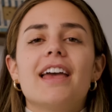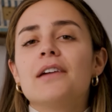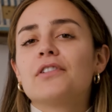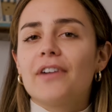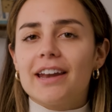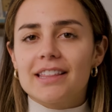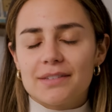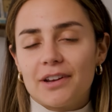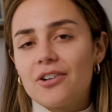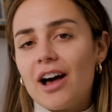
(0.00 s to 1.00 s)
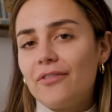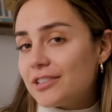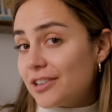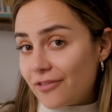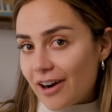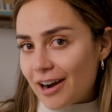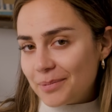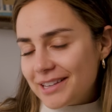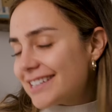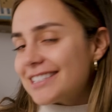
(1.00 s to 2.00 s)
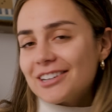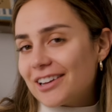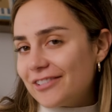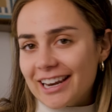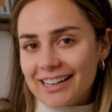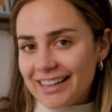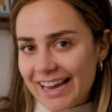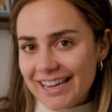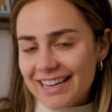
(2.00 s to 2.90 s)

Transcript: If you're finding this video helpful so far, please consider giving it a like.